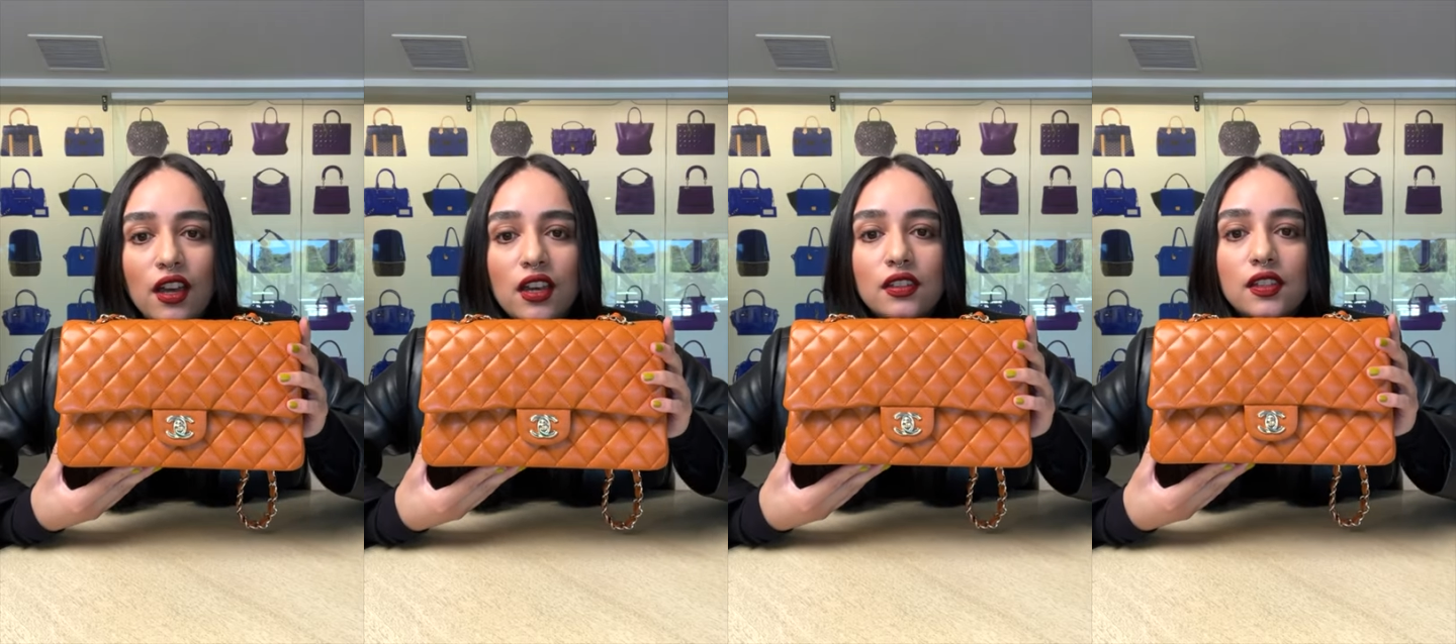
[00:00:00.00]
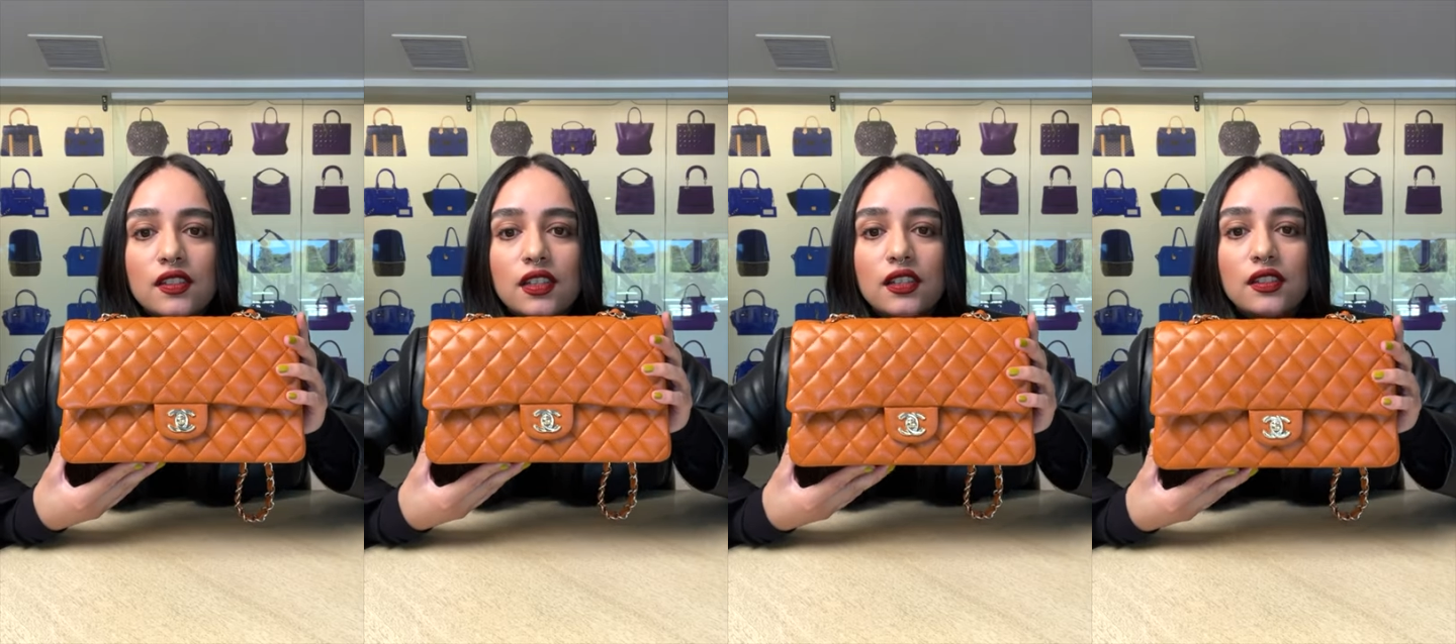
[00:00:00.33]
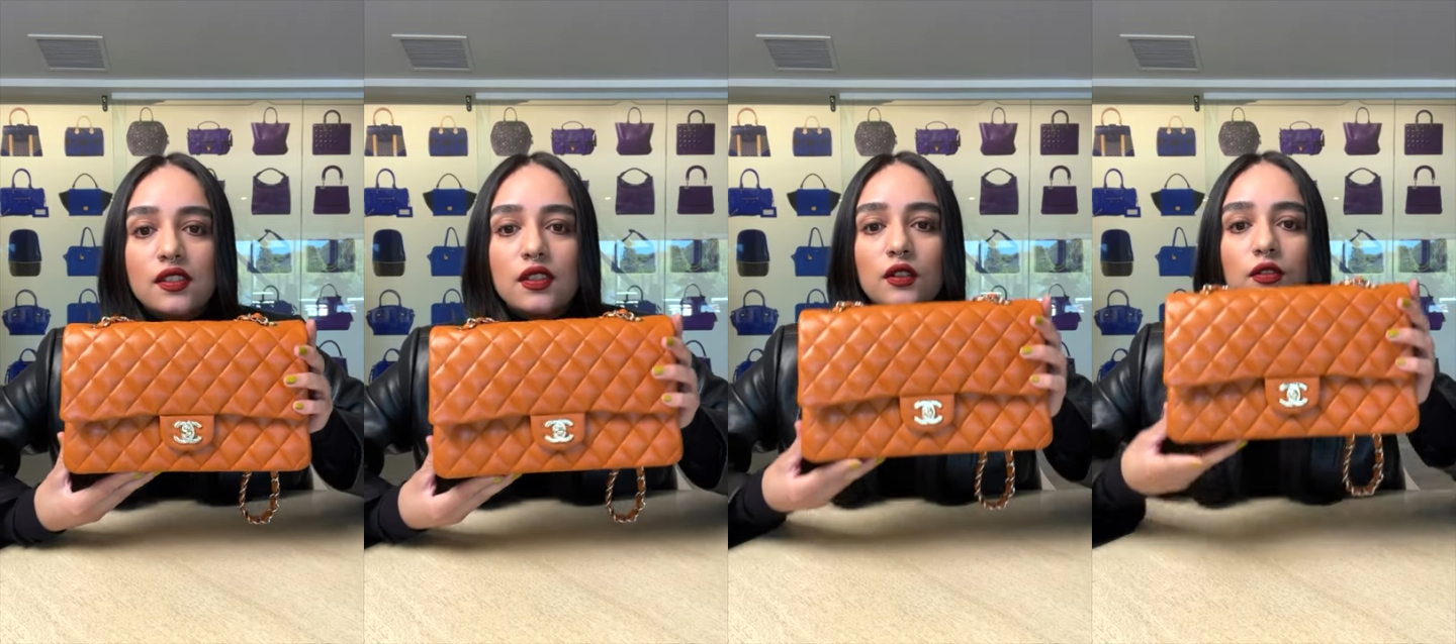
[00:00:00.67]
This
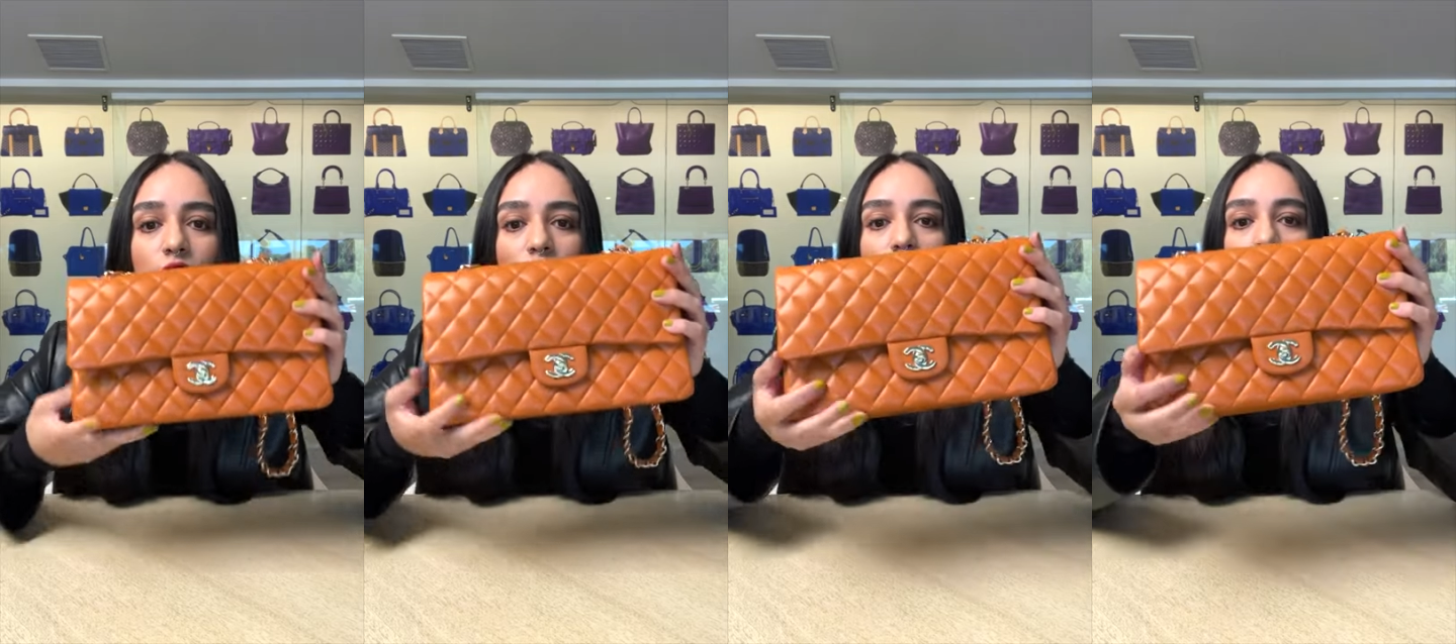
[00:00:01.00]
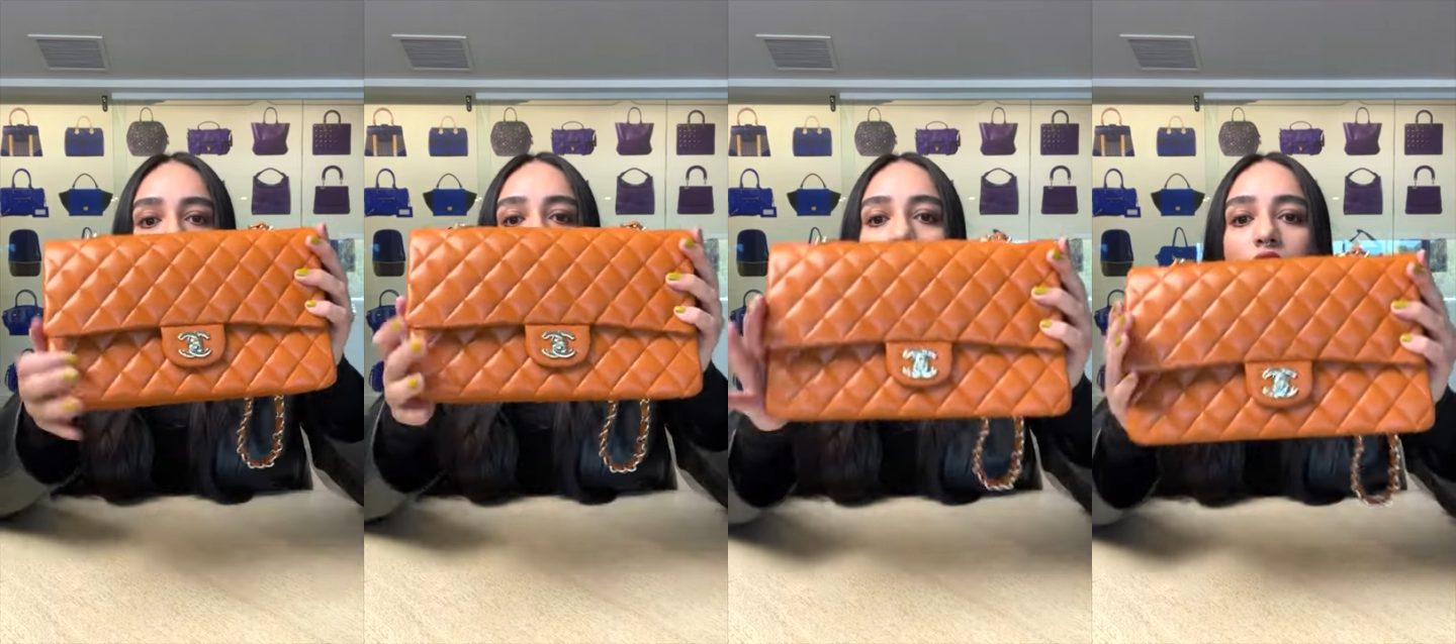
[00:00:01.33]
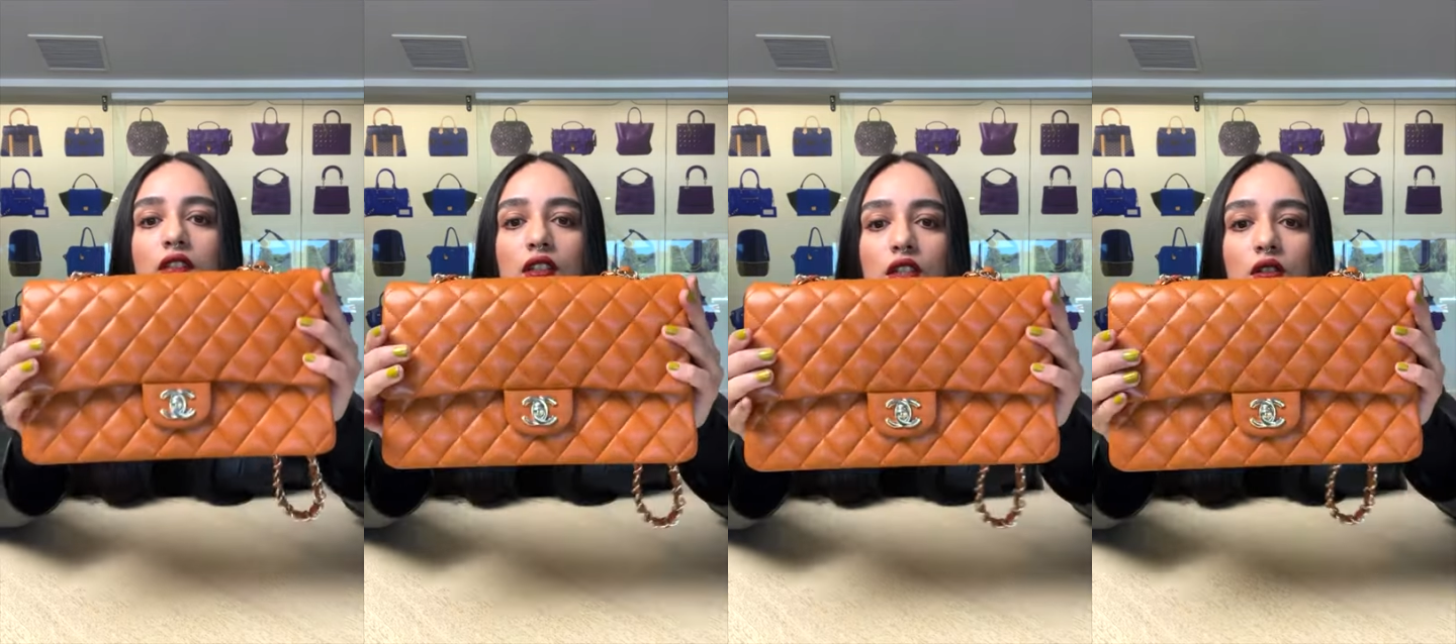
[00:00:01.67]
is from
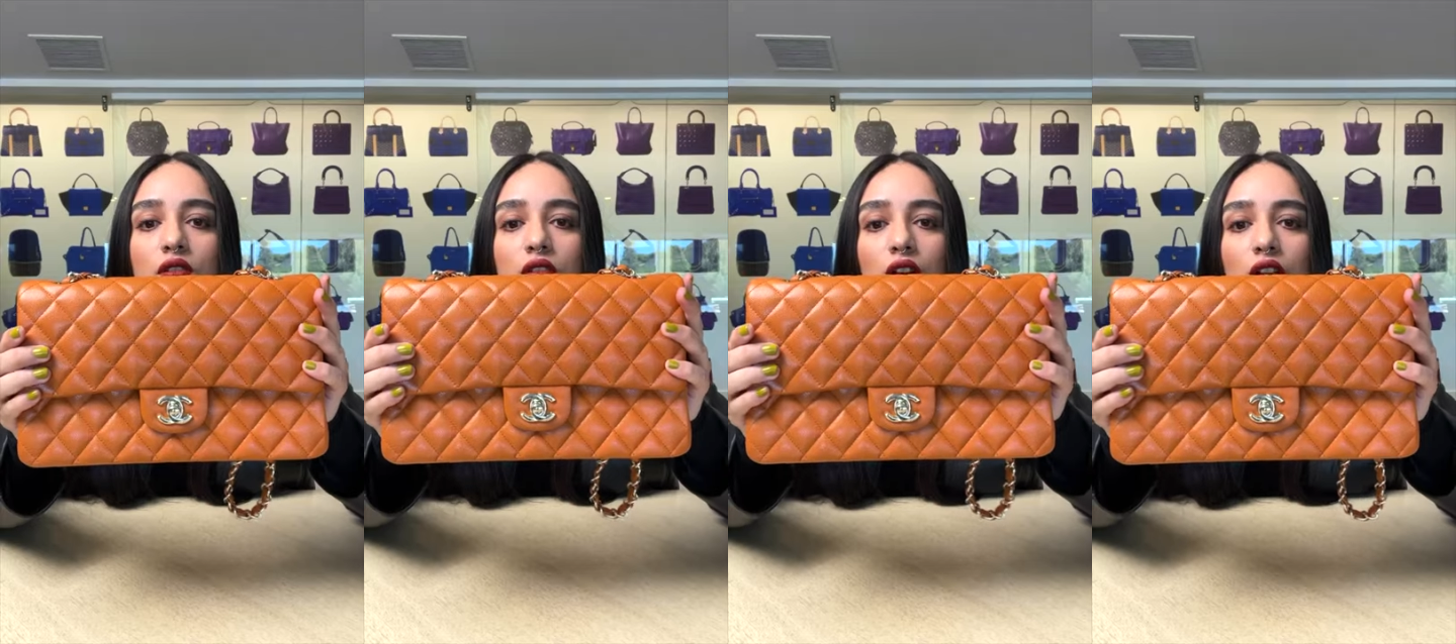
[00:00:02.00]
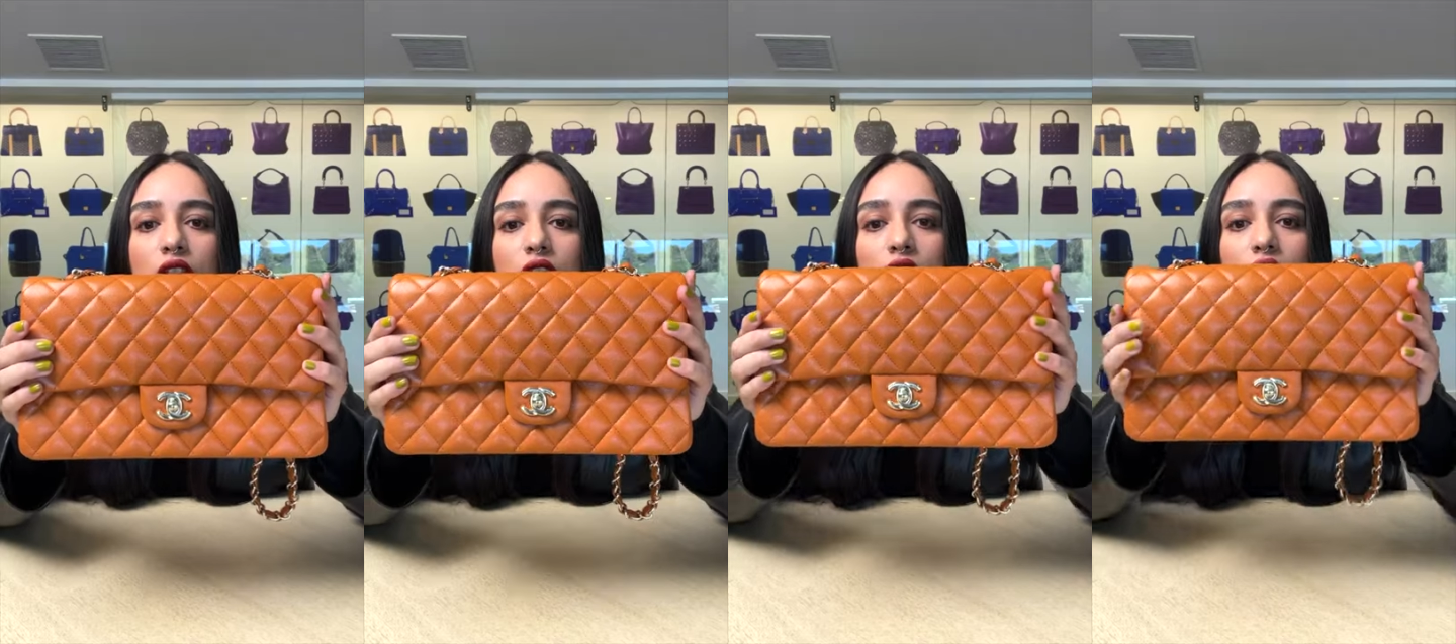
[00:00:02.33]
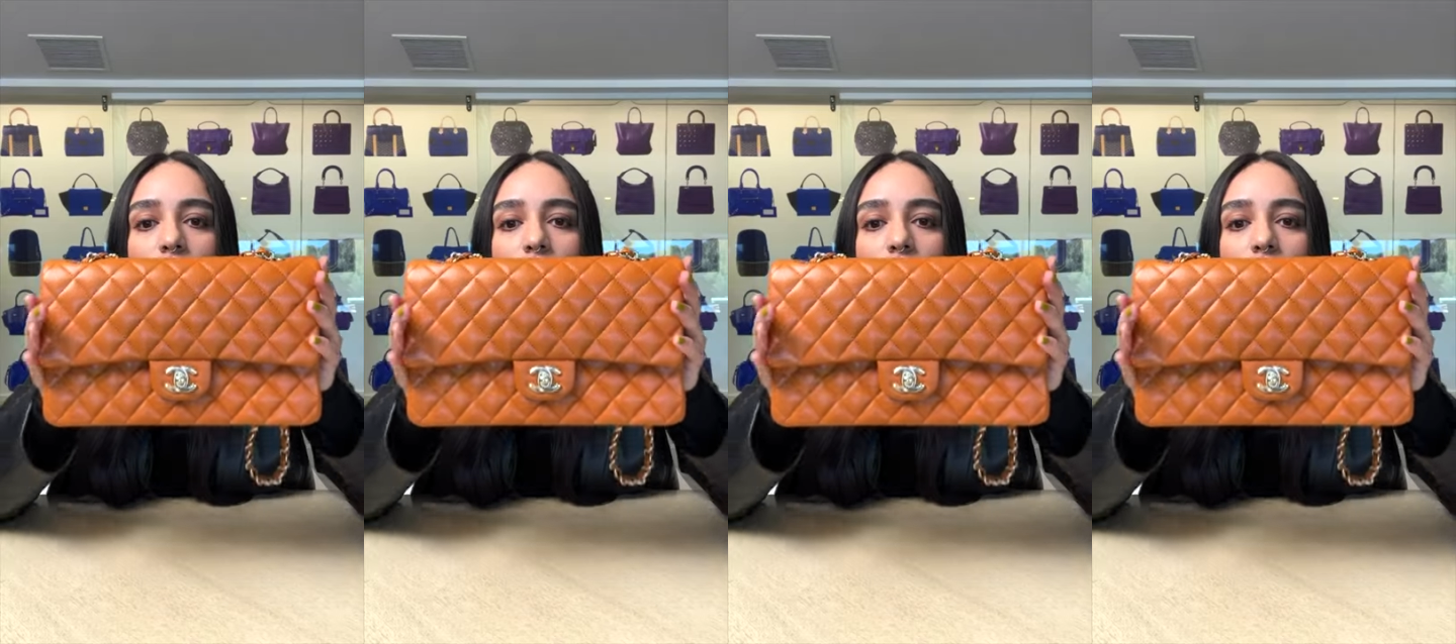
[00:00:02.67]
the new collection.